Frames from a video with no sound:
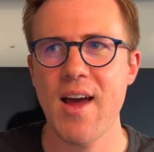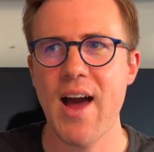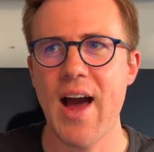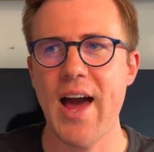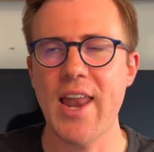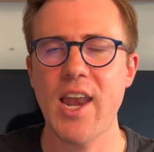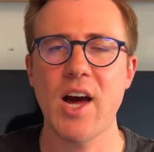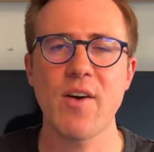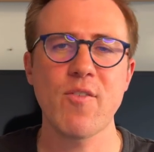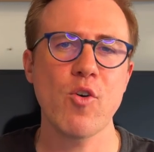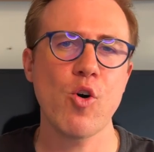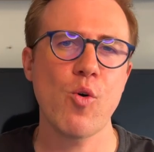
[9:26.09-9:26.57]

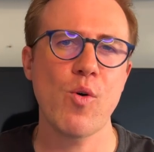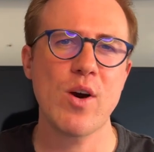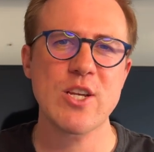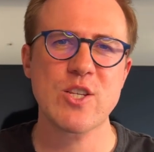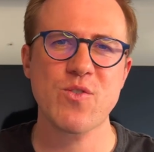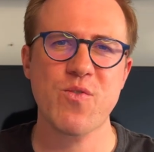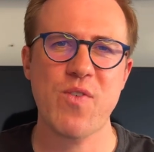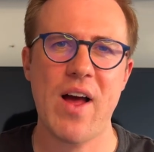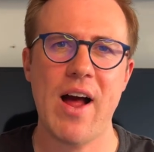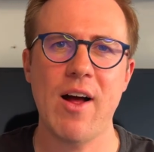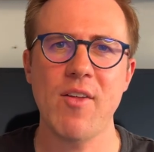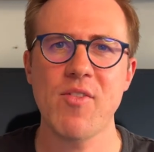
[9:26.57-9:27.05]
And I've always
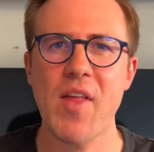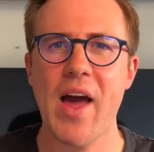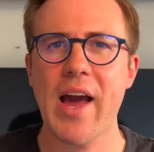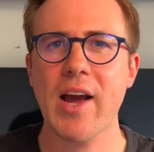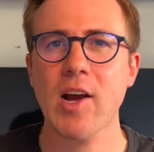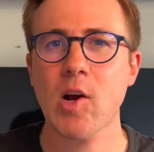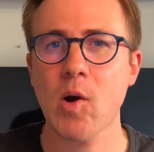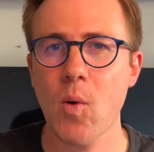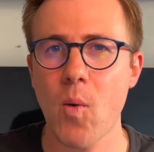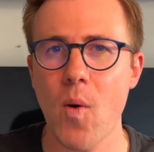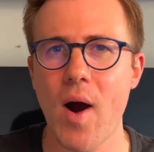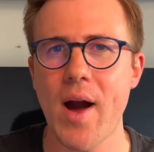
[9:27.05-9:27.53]
found
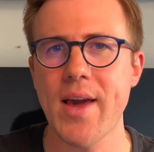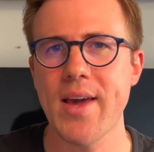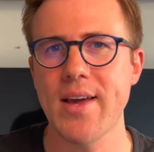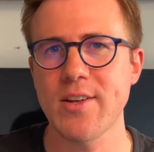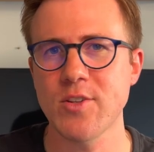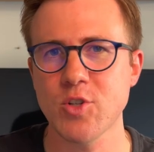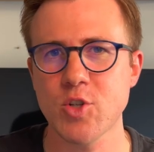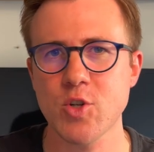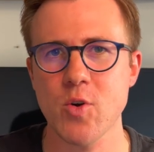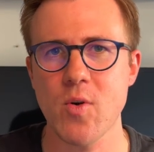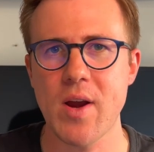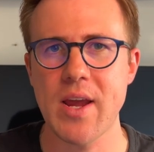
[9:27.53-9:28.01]
that quite
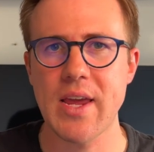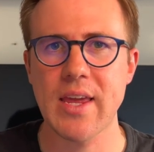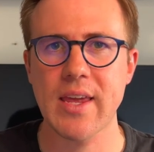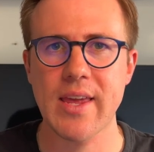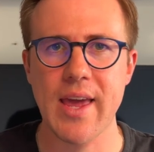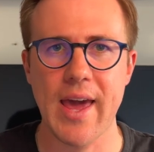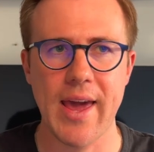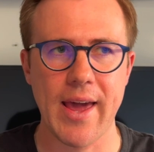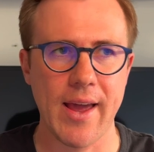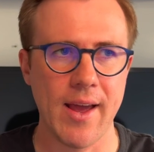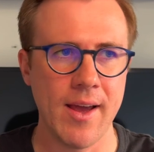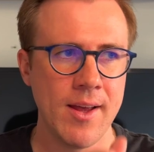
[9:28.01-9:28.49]

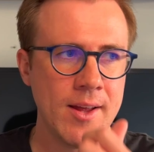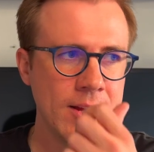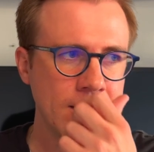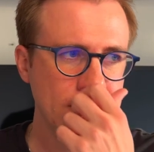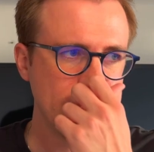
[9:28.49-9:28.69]
intriguing.